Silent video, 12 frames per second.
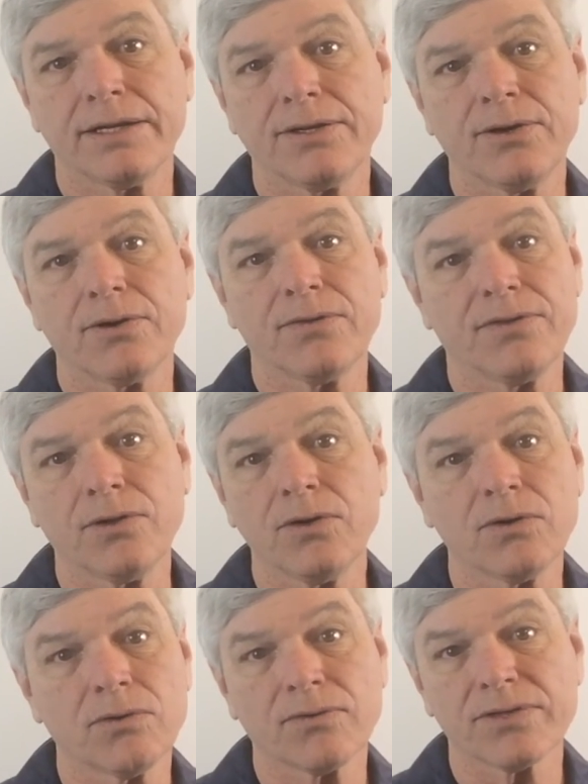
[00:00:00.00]

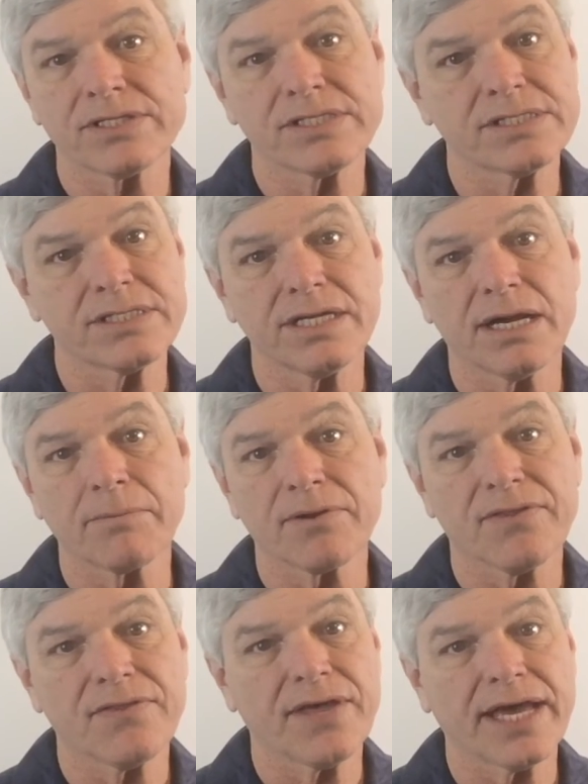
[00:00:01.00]
Google, this is the number
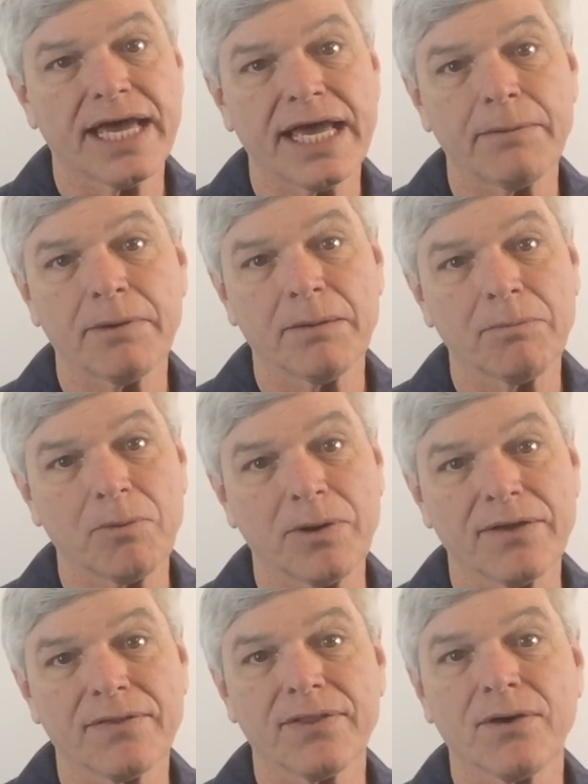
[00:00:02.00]
that they came up
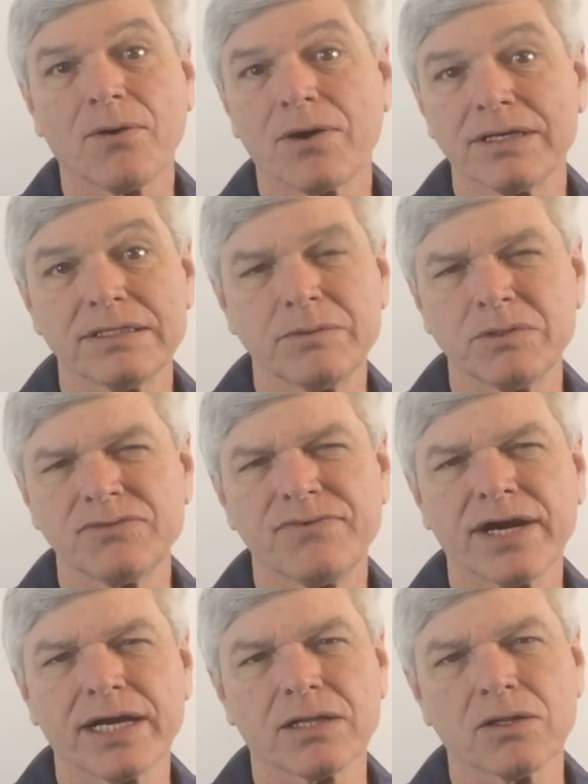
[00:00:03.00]
with, or it was
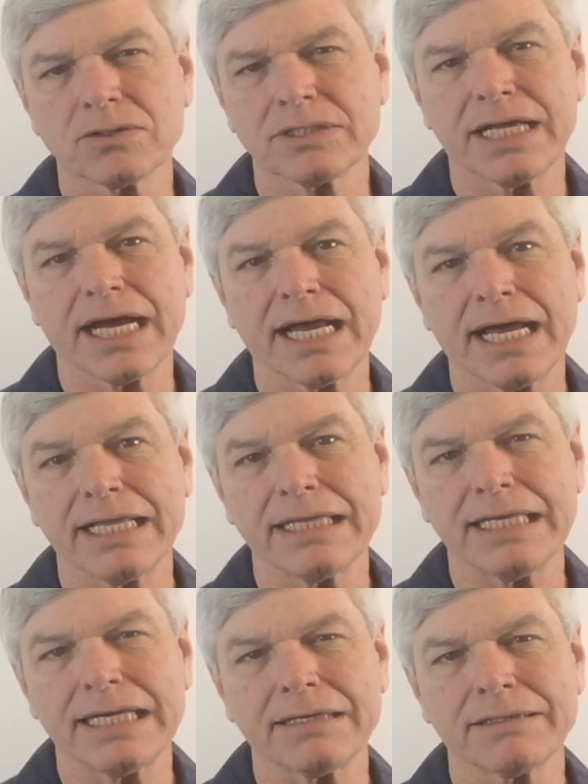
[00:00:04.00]
very close to that. I
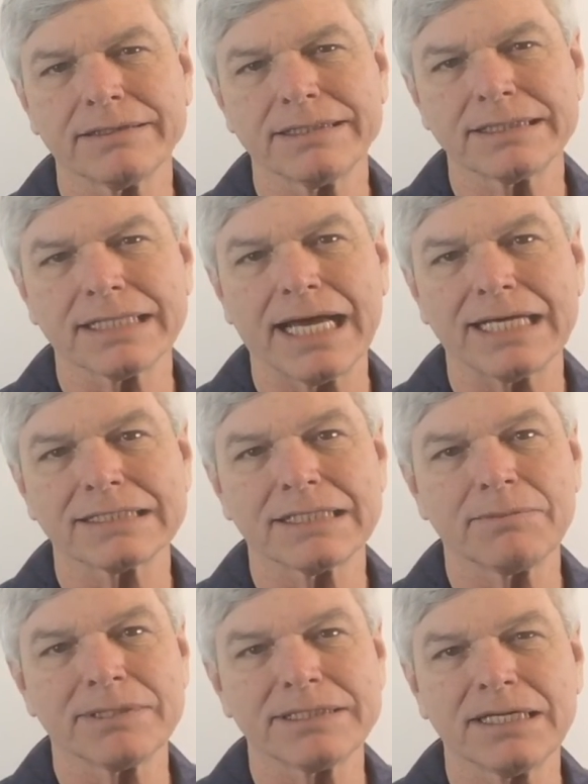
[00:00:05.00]
think these last
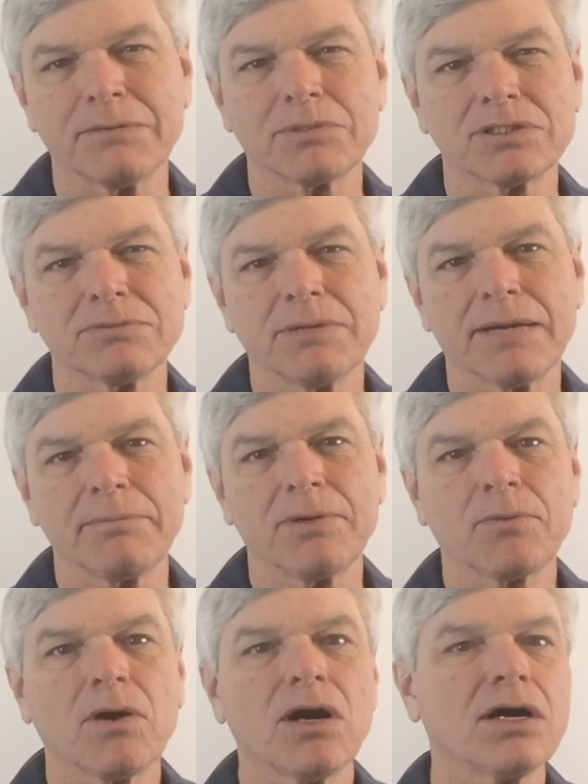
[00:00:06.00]
couple of numbers might be
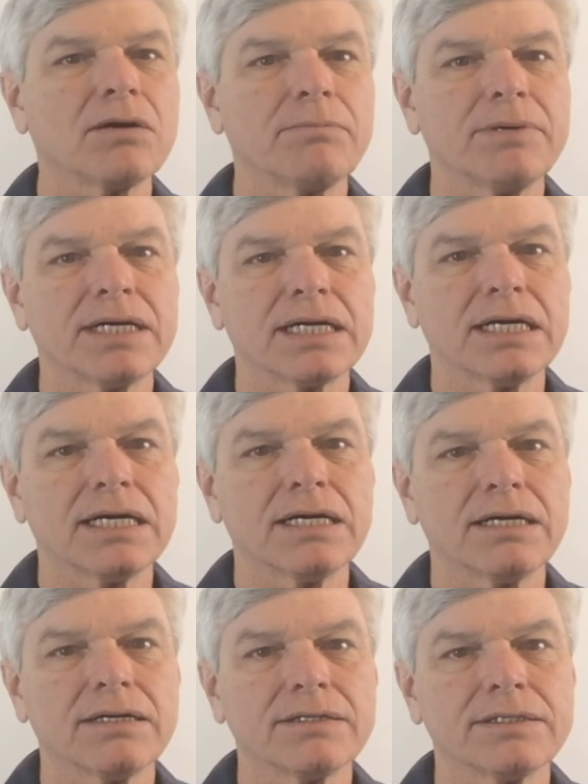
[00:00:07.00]
wrong, but
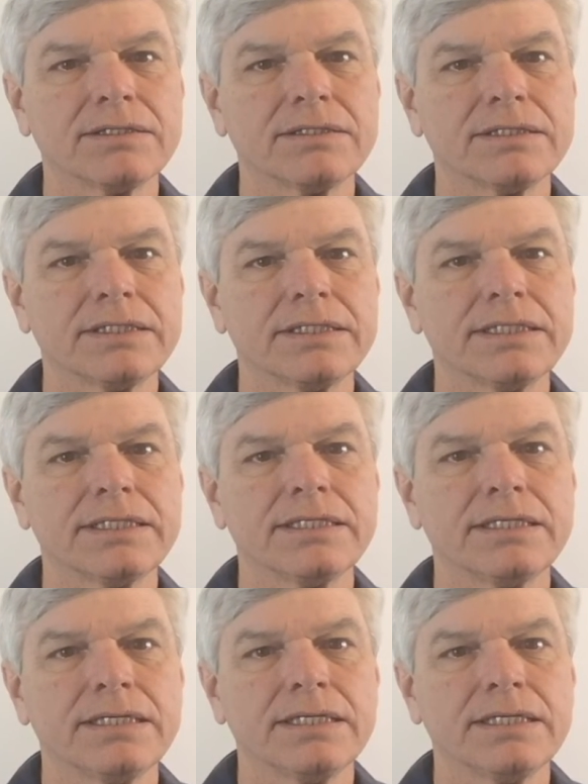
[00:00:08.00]
the